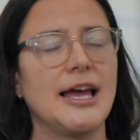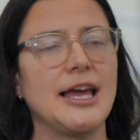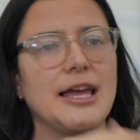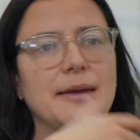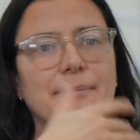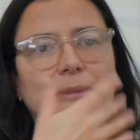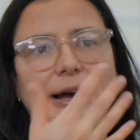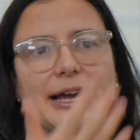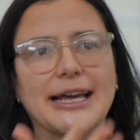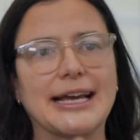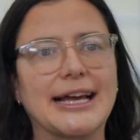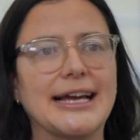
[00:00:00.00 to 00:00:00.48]

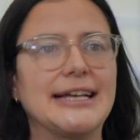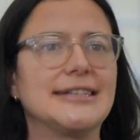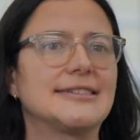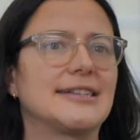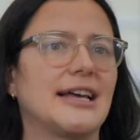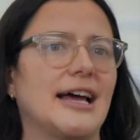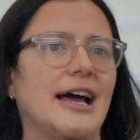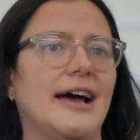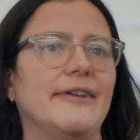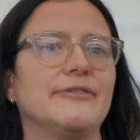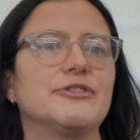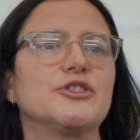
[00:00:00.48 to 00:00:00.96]
In my case,
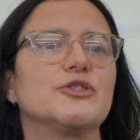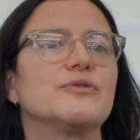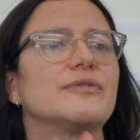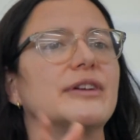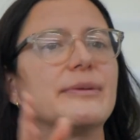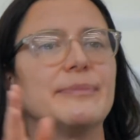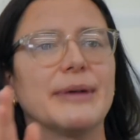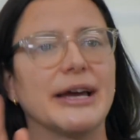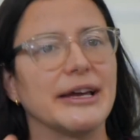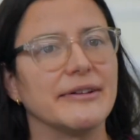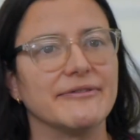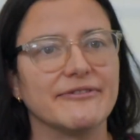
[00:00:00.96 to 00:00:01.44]
I have to
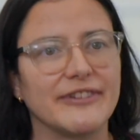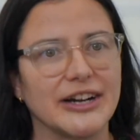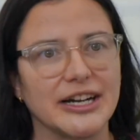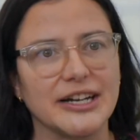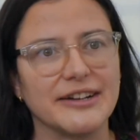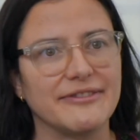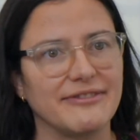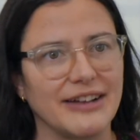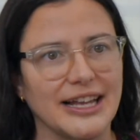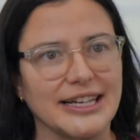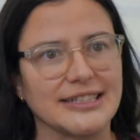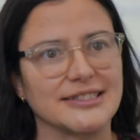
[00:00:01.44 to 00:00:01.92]
remain
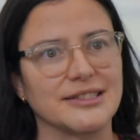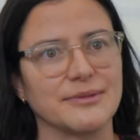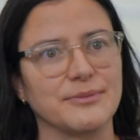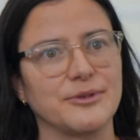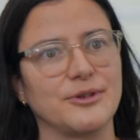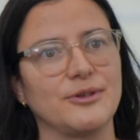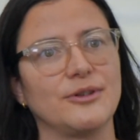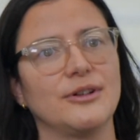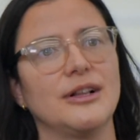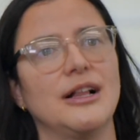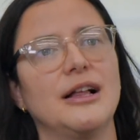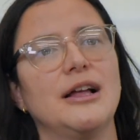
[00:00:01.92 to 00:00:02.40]
very
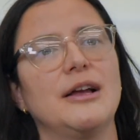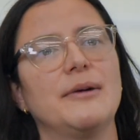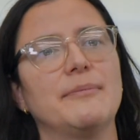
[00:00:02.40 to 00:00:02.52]
flexible.